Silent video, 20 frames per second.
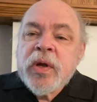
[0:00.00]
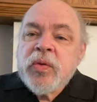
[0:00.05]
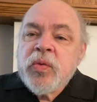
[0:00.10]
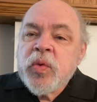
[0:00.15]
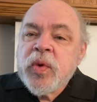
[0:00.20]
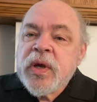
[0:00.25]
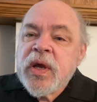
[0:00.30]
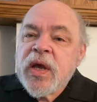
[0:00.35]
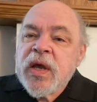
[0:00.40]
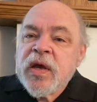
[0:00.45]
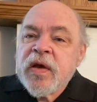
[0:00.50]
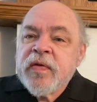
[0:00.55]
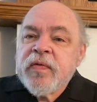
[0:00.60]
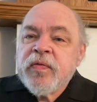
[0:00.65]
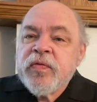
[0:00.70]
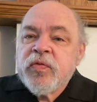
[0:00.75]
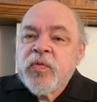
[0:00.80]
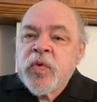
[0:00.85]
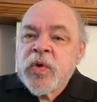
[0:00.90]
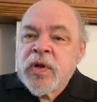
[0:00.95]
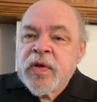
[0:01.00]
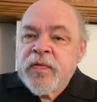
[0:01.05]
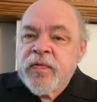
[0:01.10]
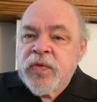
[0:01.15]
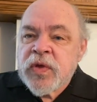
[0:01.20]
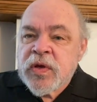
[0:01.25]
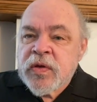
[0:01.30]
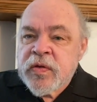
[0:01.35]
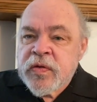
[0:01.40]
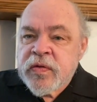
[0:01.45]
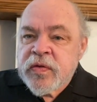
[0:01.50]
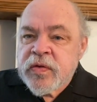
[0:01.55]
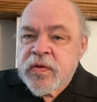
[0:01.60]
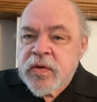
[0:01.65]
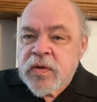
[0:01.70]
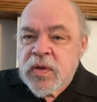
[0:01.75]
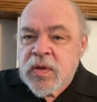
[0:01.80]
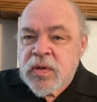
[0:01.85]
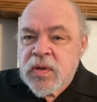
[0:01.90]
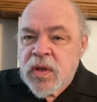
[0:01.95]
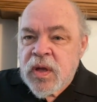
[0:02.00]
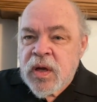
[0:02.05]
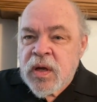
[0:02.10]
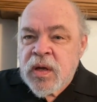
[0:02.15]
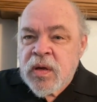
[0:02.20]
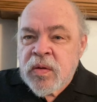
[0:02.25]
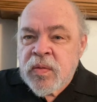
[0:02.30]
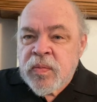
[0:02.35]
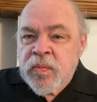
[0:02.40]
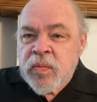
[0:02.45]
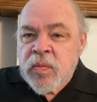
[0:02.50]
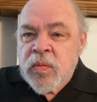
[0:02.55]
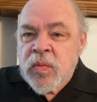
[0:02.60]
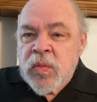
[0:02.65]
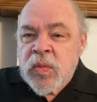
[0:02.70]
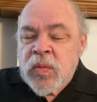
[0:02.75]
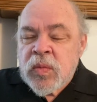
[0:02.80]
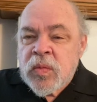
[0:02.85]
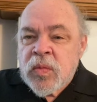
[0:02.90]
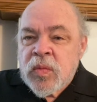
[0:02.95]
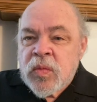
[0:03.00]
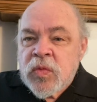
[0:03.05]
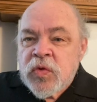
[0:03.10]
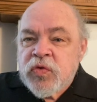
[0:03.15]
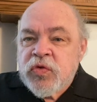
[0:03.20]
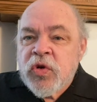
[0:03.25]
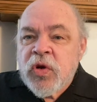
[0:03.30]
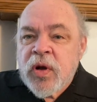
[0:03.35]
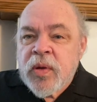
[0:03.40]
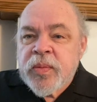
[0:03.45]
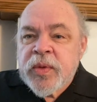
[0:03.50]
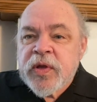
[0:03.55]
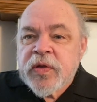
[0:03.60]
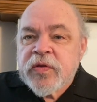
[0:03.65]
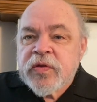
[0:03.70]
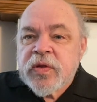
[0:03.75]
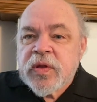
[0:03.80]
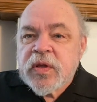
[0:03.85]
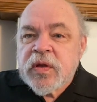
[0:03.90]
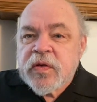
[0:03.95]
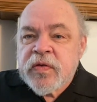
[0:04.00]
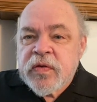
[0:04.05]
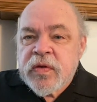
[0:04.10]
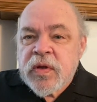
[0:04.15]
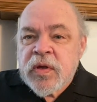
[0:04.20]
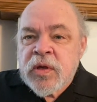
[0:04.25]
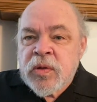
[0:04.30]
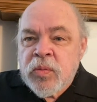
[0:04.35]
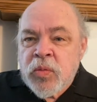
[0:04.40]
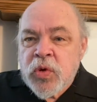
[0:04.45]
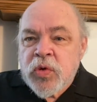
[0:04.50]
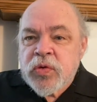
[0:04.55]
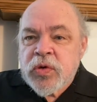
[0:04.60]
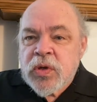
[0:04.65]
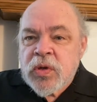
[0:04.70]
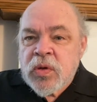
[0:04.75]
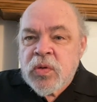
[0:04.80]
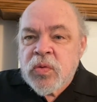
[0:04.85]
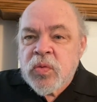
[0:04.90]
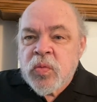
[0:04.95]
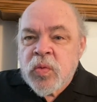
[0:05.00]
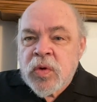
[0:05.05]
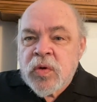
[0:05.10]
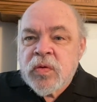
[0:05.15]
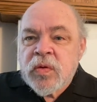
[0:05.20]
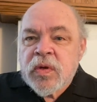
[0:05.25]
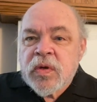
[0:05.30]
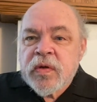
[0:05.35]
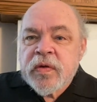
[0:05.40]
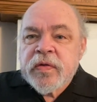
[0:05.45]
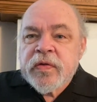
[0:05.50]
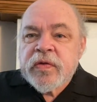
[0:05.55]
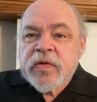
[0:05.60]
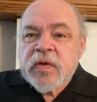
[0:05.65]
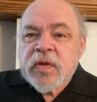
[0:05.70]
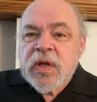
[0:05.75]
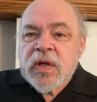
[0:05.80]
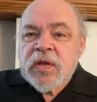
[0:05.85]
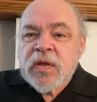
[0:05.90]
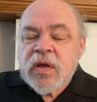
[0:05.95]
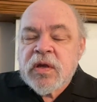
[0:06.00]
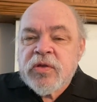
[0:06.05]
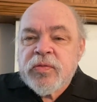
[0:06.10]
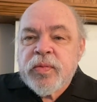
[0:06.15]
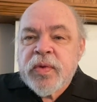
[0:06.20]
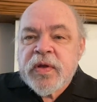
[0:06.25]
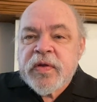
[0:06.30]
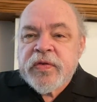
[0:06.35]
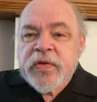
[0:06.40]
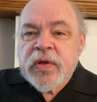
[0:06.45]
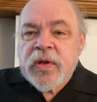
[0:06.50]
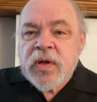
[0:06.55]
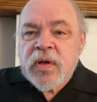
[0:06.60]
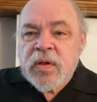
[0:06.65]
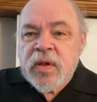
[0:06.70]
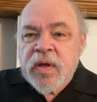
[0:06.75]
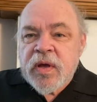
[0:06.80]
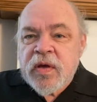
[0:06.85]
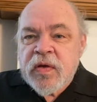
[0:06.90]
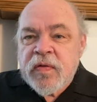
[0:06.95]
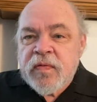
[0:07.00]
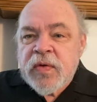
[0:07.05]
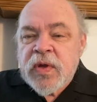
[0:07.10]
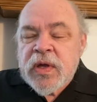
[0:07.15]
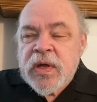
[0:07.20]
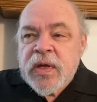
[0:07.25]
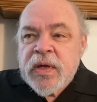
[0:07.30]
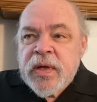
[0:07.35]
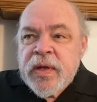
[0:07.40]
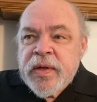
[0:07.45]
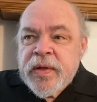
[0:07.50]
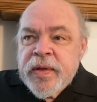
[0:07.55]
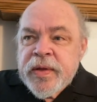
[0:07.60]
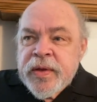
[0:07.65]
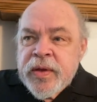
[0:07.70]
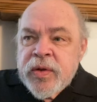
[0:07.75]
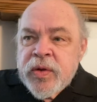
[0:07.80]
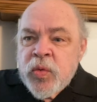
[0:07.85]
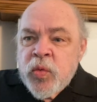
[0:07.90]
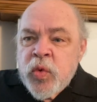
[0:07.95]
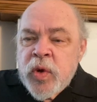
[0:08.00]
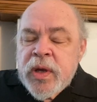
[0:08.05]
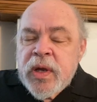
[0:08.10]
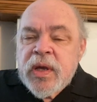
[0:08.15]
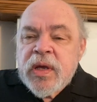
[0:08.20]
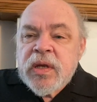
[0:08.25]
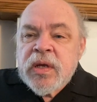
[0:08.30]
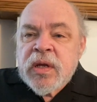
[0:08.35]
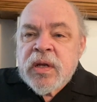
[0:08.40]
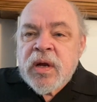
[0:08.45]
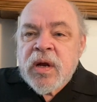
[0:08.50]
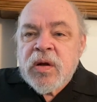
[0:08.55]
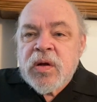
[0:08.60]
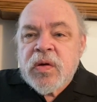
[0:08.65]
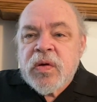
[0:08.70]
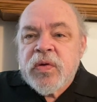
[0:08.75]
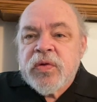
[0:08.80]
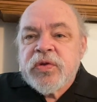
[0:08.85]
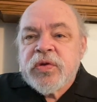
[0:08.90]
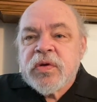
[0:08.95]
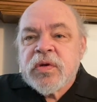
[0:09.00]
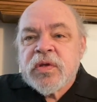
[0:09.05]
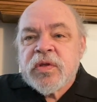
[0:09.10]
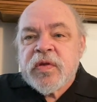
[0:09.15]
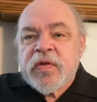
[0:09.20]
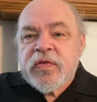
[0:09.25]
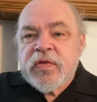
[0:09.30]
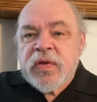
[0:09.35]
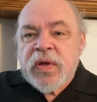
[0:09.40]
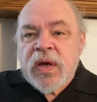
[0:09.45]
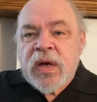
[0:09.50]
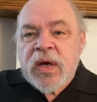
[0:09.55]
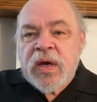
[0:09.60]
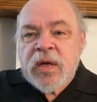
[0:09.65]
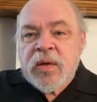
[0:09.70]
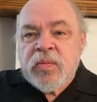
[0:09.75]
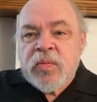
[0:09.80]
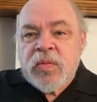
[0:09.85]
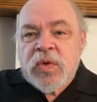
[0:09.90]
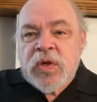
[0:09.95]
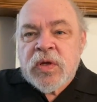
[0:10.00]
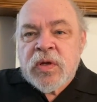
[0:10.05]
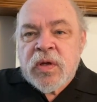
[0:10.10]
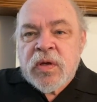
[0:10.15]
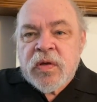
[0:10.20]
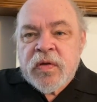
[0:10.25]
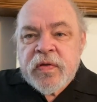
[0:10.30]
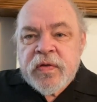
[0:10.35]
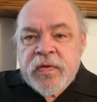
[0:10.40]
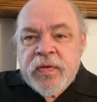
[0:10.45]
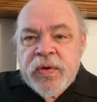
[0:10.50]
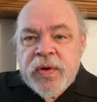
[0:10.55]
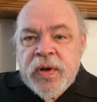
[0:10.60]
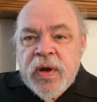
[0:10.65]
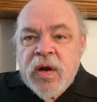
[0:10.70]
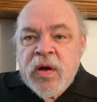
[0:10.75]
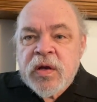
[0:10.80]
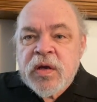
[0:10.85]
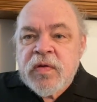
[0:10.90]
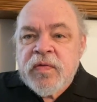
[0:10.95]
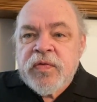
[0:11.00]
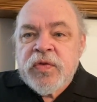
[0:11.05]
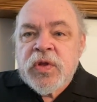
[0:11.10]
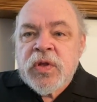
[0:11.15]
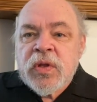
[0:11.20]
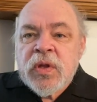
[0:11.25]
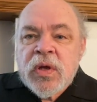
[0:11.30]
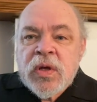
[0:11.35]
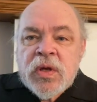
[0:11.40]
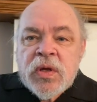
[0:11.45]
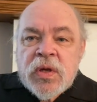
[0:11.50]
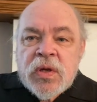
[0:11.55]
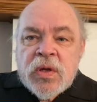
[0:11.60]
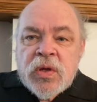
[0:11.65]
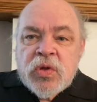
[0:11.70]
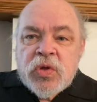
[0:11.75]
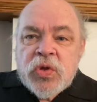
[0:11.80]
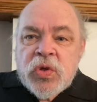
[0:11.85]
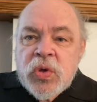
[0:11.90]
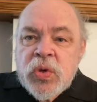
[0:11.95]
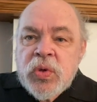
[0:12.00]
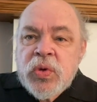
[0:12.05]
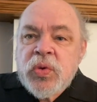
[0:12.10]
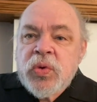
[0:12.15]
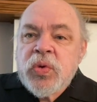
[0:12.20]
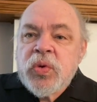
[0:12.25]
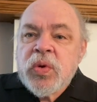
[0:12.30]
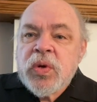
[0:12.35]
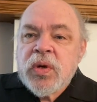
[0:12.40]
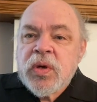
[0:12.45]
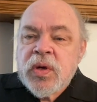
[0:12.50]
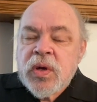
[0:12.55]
we have one of these traumas, these emotional woundings that takes place in our life, we, in our culture at this time in history, are given two